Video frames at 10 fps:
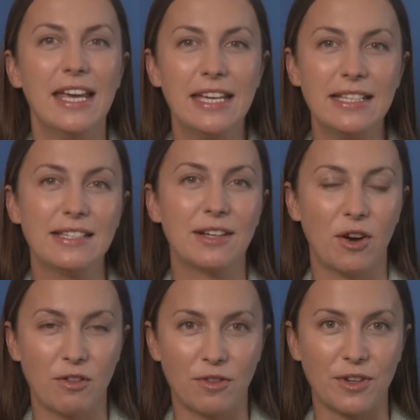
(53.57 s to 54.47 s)
is the
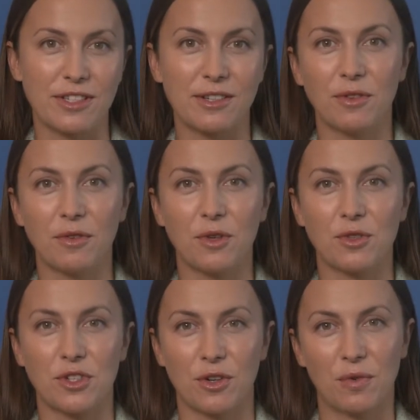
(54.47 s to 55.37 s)
Conference of the
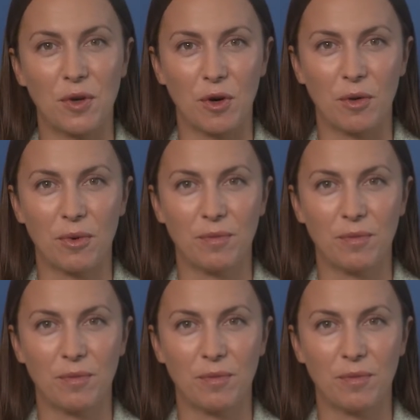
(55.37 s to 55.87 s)
Future of Europe.